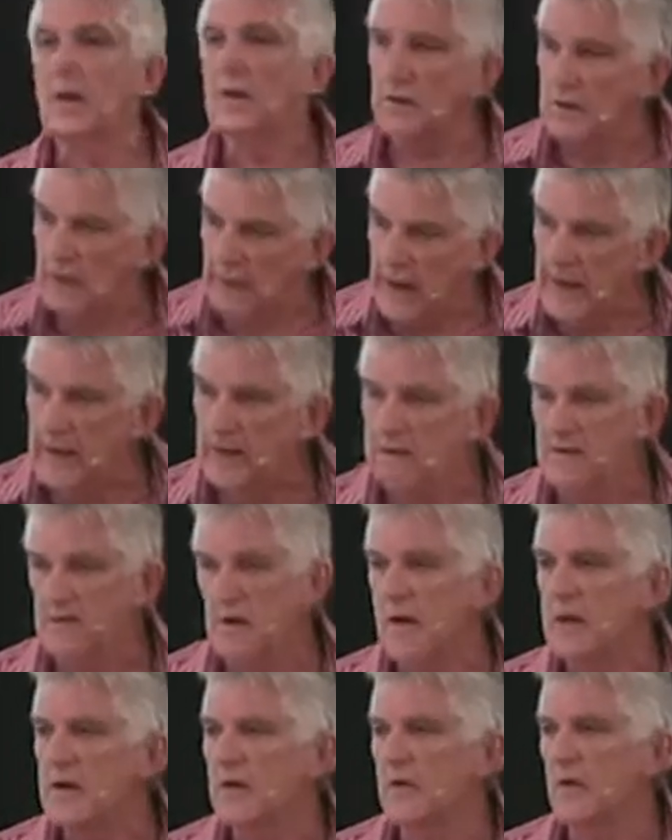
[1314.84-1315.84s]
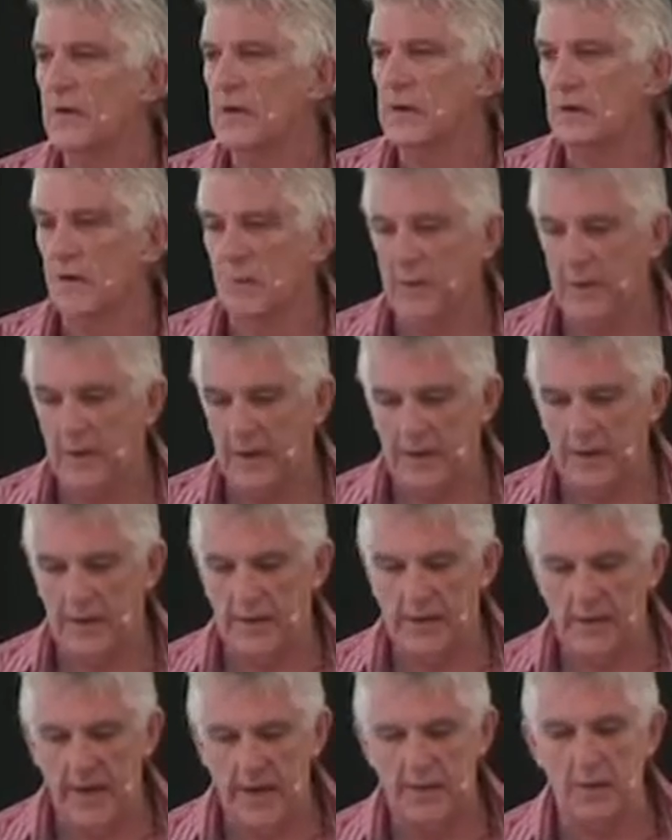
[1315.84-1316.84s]
lay it aside for a little bit
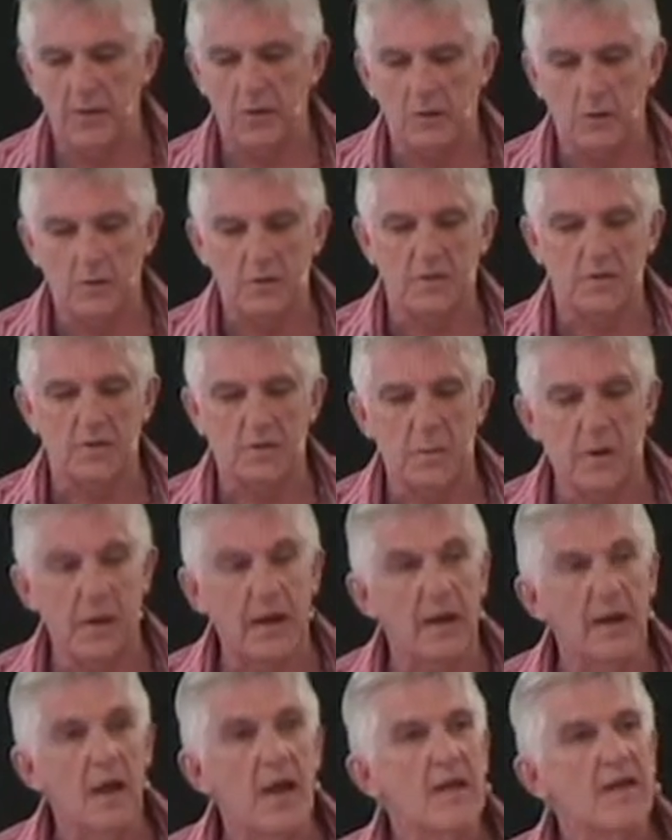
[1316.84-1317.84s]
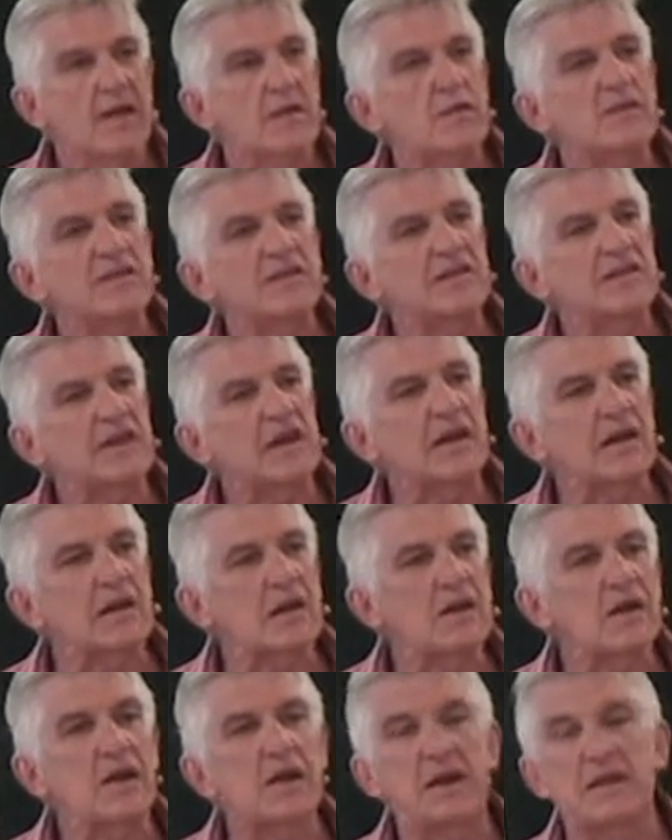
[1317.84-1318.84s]
and allow the Lord to speak. There is a
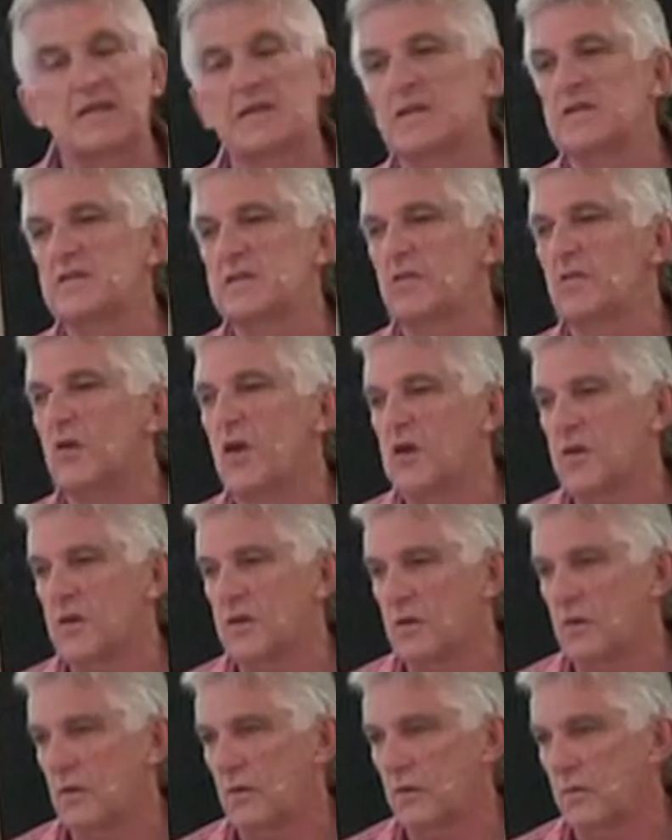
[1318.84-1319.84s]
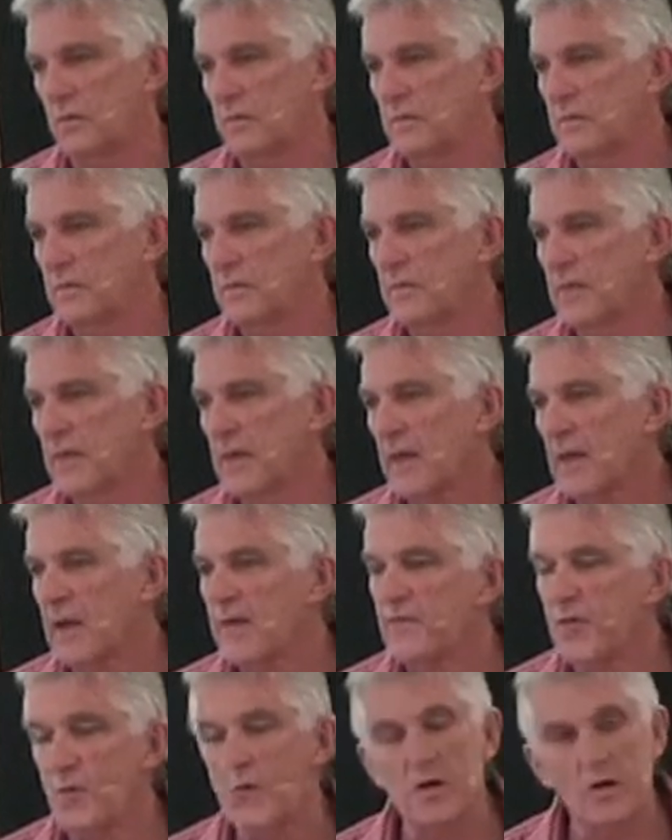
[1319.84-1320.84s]
second thing He says you've got to do
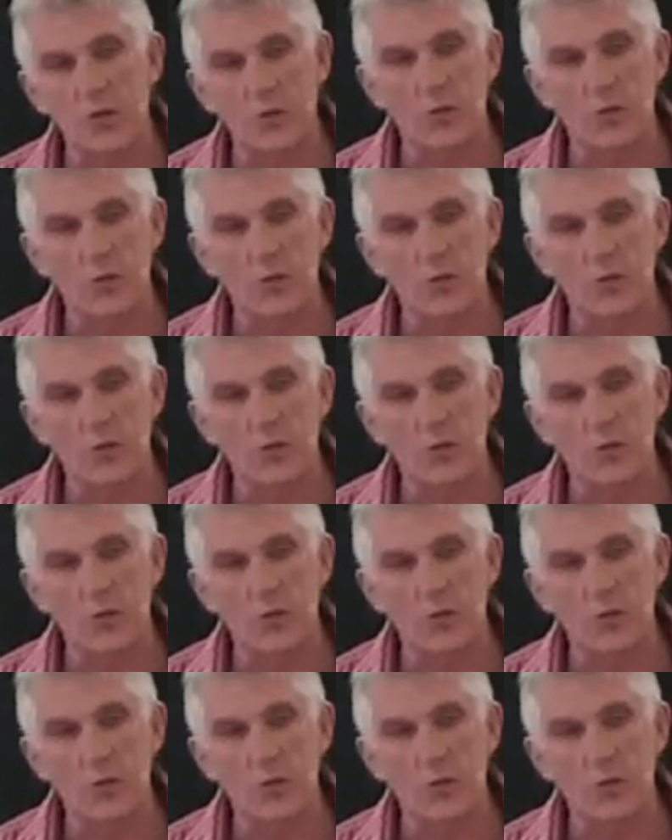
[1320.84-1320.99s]
if you want